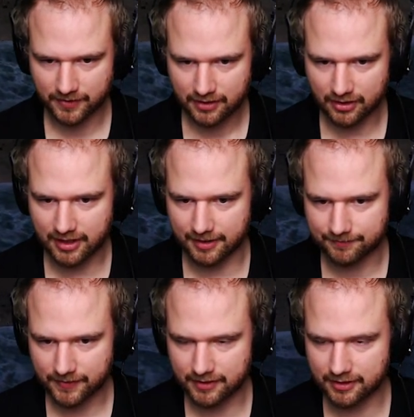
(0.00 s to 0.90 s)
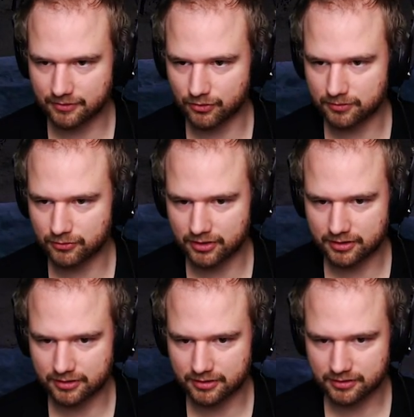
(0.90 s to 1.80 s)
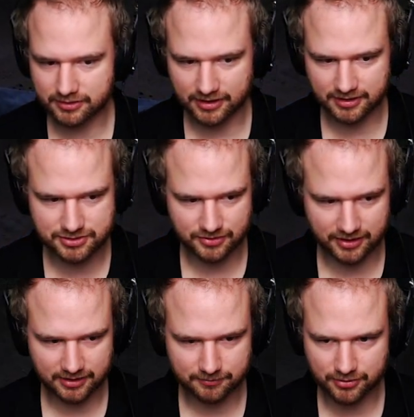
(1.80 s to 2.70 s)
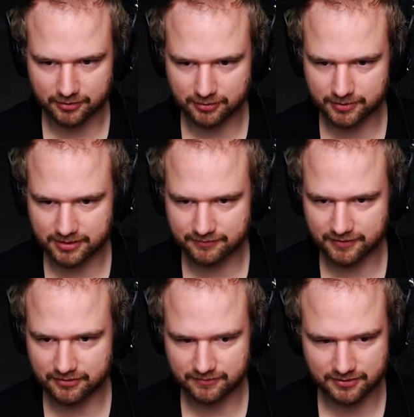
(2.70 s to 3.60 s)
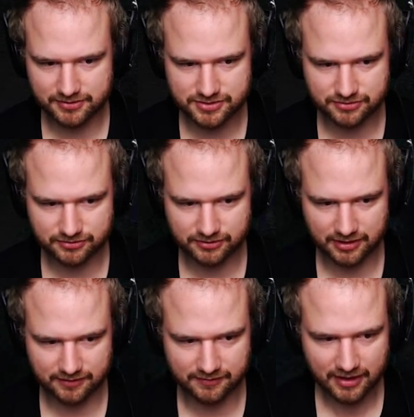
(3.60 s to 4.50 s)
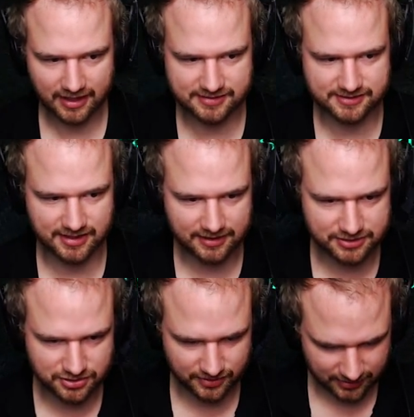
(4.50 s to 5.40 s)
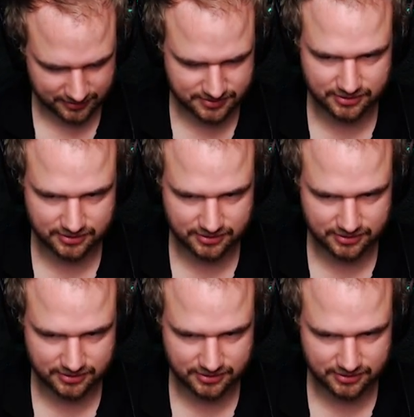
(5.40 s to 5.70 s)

Okay, one more daily training probably very, very soon, yes. Yes, daily training is